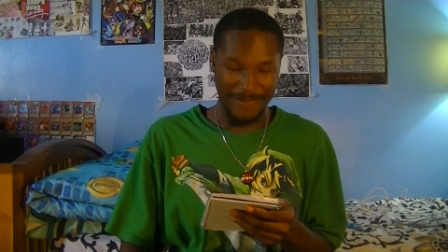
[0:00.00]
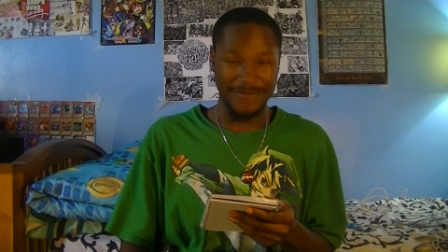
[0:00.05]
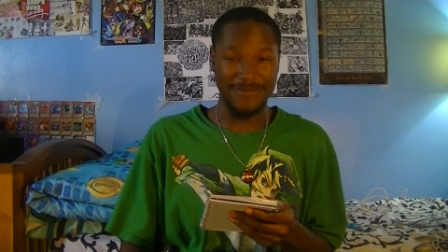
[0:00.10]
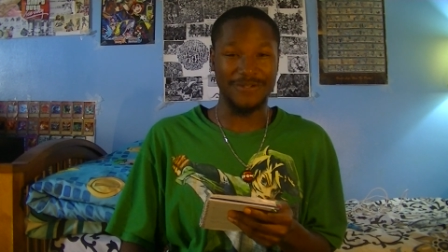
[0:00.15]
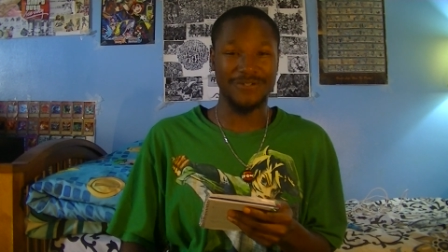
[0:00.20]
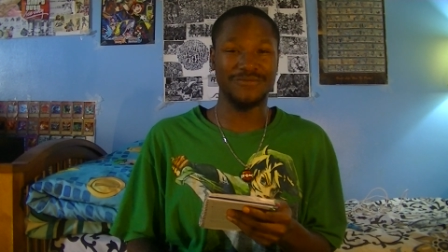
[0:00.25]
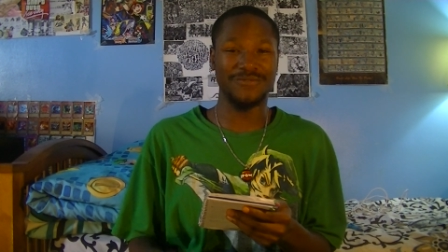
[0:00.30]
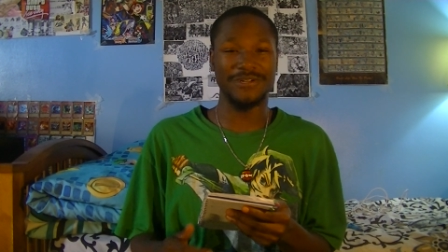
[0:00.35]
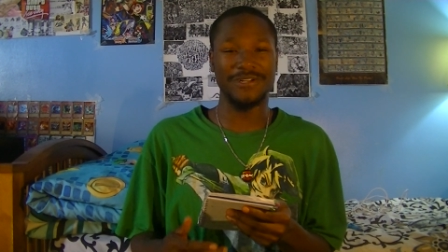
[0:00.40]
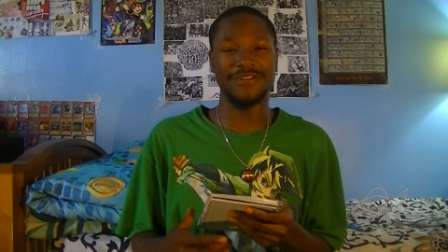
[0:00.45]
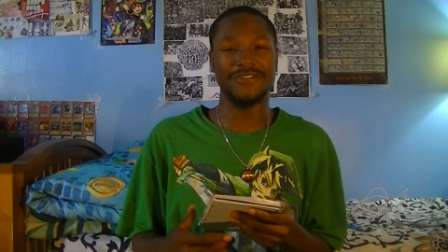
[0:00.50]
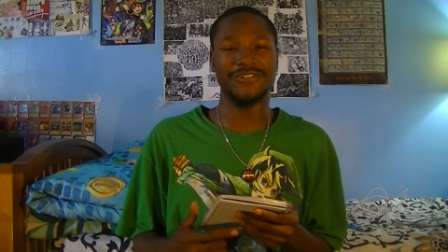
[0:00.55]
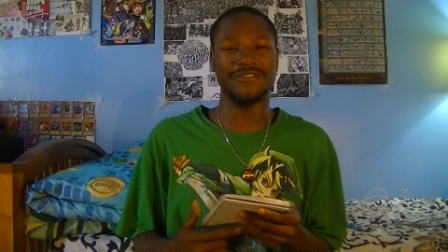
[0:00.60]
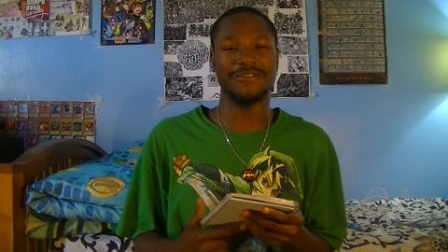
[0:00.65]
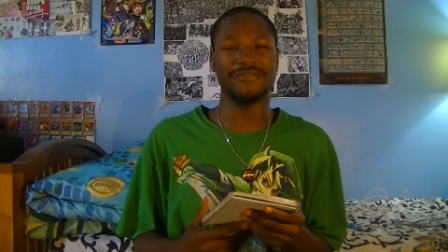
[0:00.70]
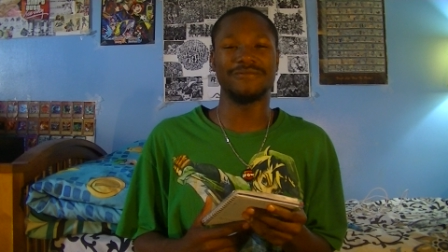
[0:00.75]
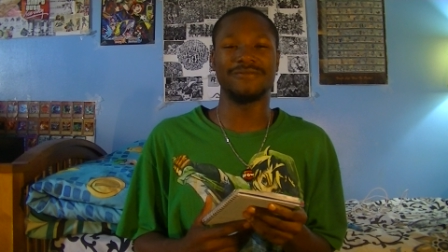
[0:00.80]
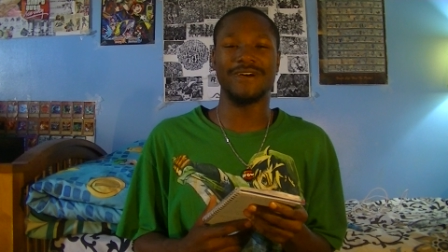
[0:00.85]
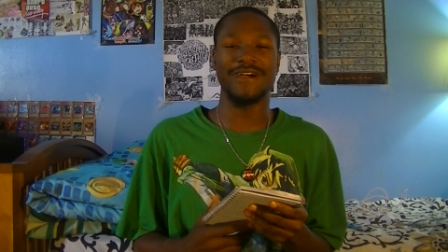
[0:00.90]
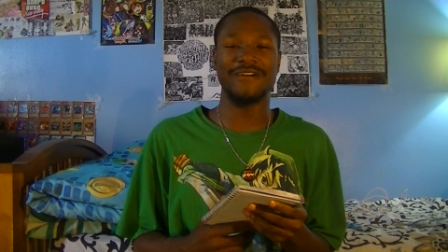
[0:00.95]
Those videos
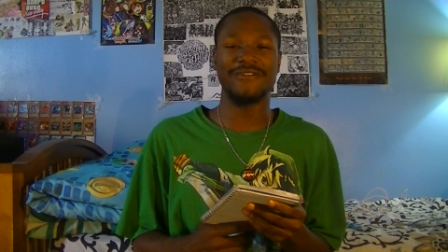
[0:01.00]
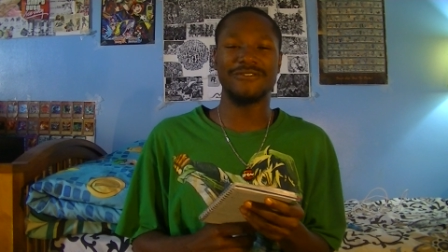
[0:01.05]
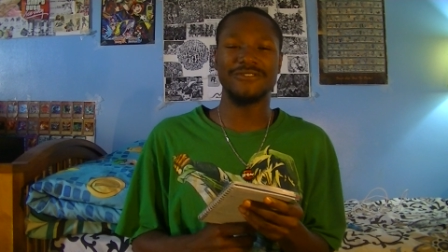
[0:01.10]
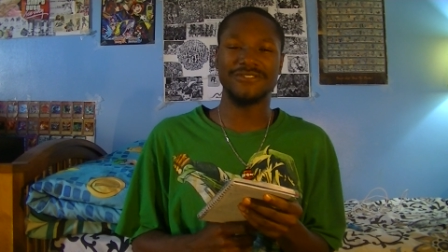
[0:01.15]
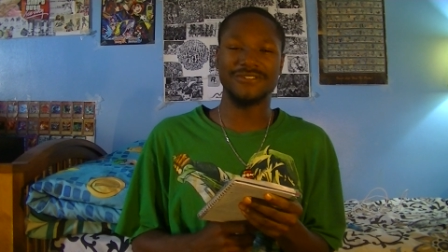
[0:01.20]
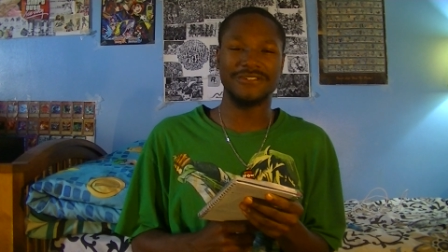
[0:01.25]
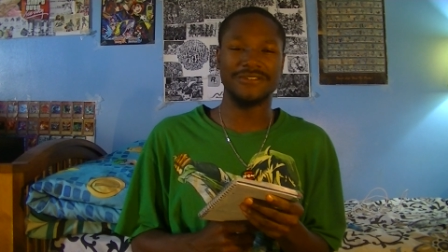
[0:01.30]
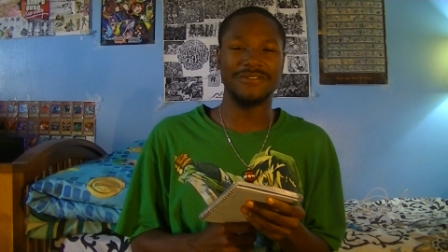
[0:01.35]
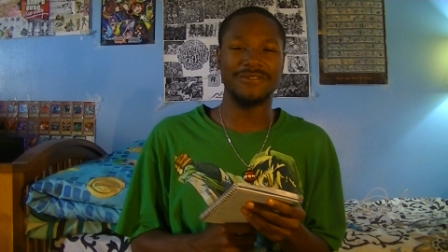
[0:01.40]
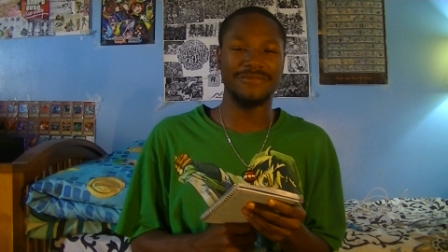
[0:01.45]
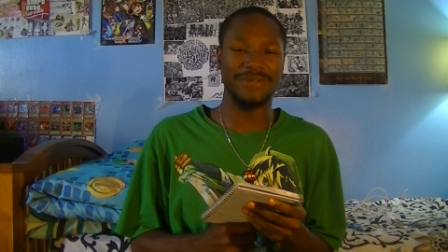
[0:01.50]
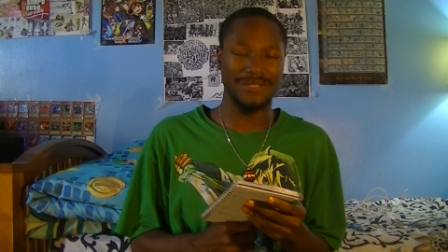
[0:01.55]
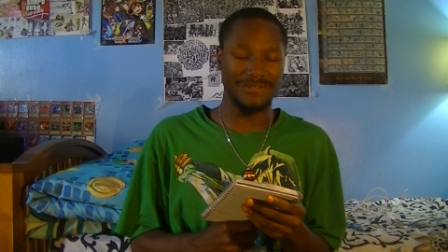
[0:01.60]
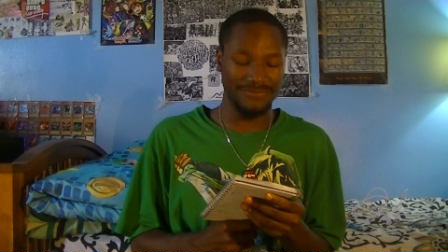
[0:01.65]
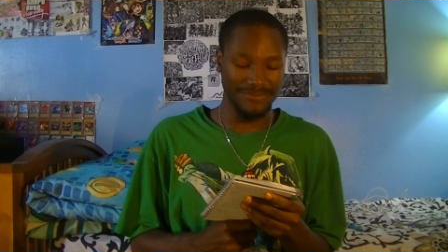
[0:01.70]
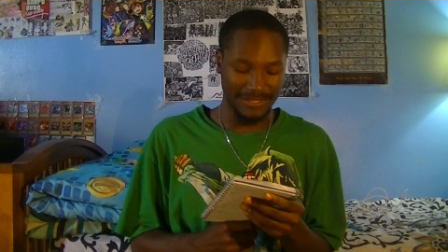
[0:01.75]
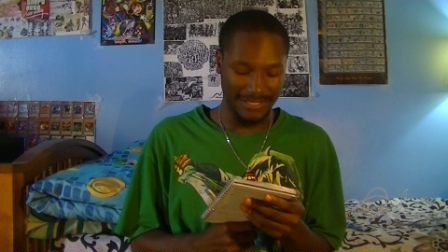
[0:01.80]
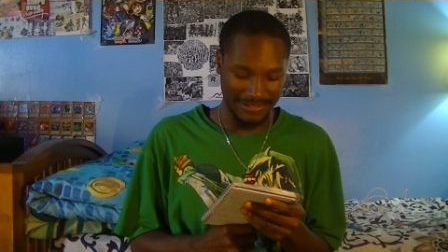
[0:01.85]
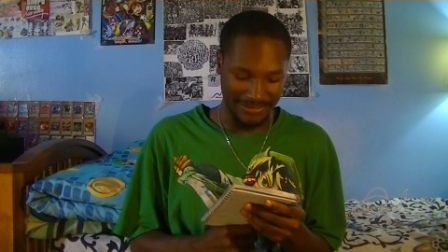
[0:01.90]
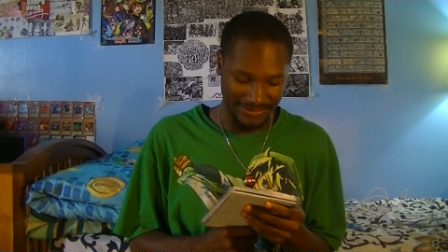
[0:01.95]
are viral, still the best
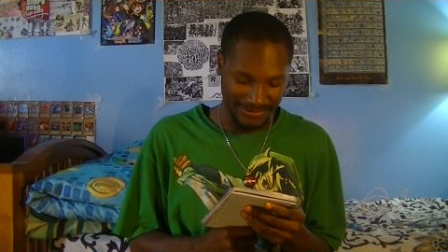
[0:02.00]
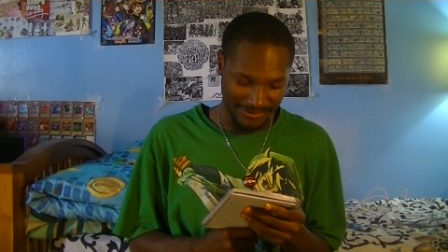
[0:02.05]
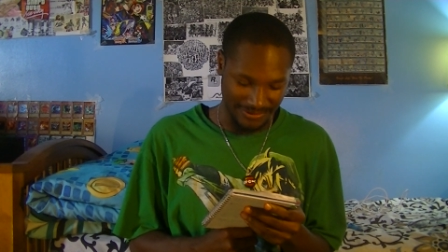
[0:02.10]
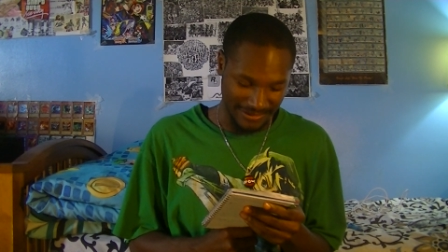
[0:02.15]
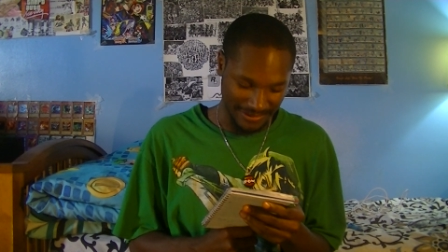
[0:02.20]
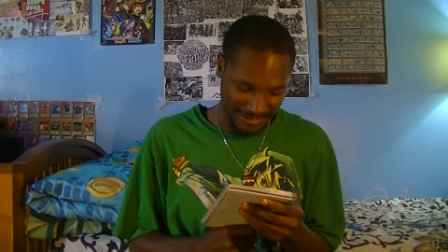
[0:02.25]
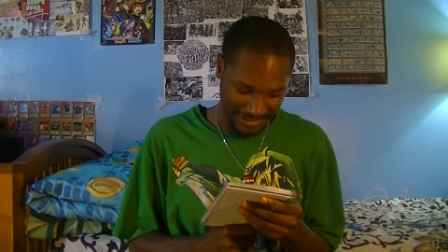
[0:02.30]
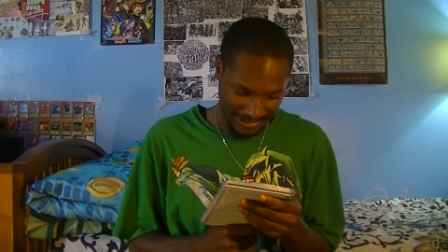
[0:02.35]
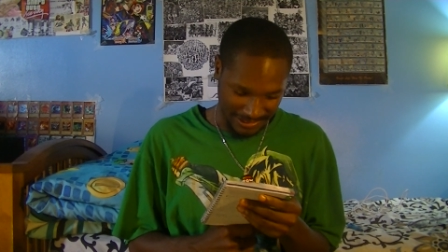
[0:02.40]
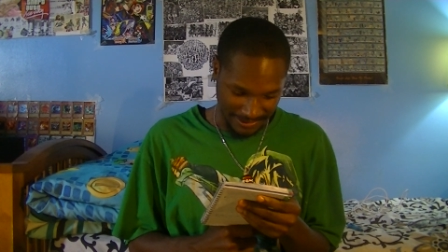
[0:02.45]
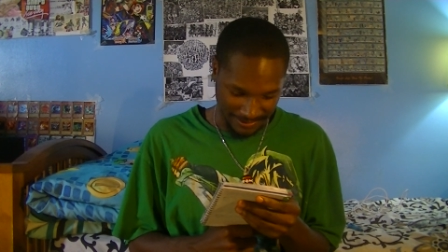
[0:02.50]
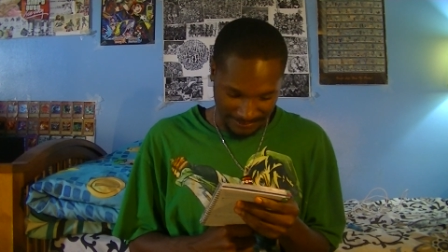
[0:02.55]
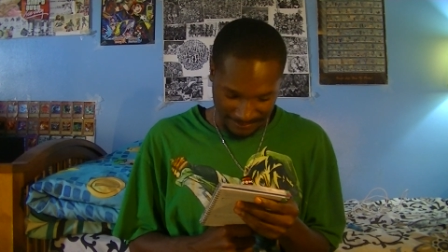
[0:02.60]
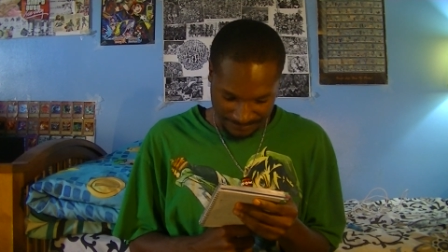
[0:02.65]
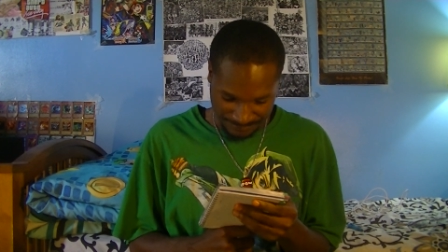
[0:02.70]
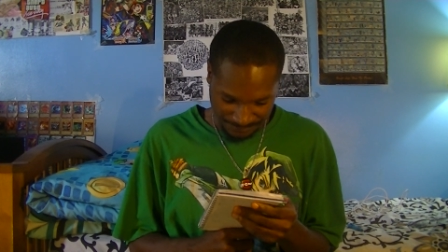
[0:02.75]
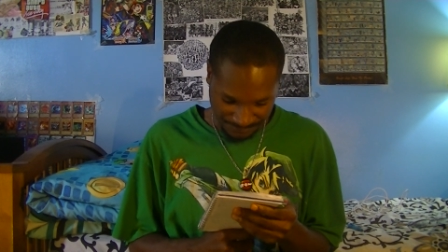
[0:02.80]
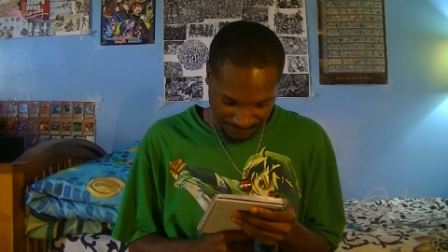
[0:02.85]
videos on the channel.